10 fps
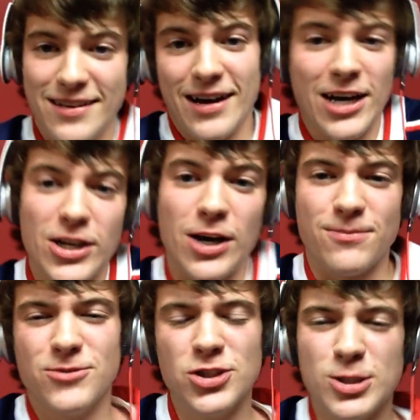I don't know,
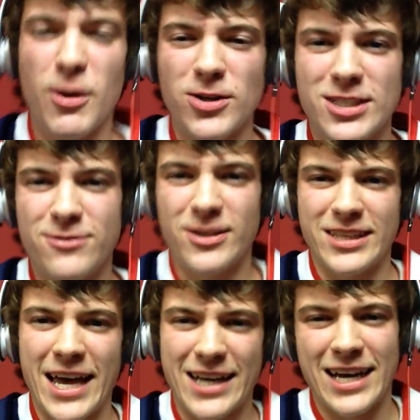just small stuff
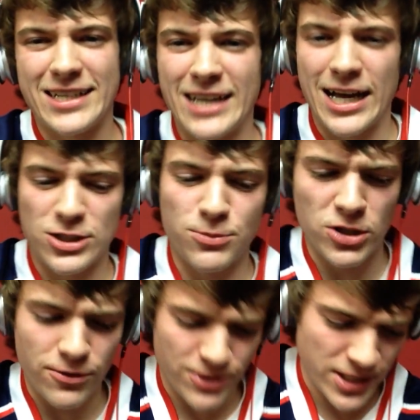like that kind of got to
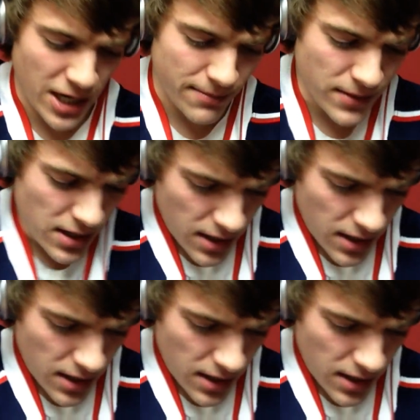me over time.